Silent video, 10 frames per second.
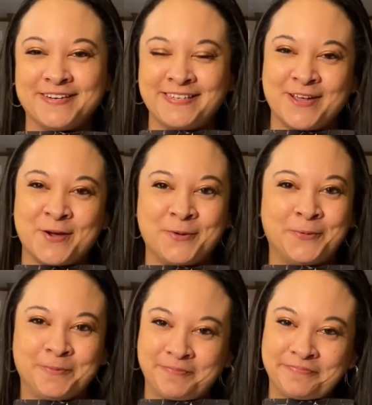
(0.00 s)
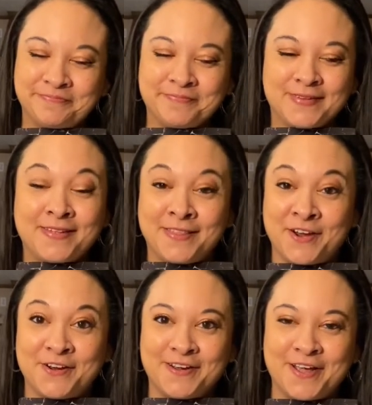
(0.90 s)
So
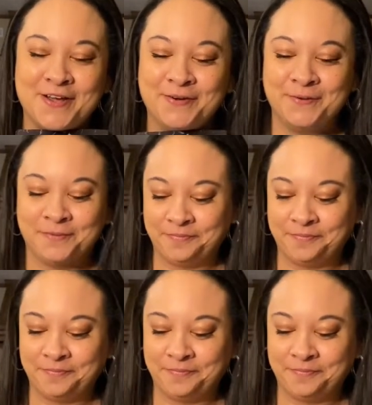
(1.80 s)
there you go.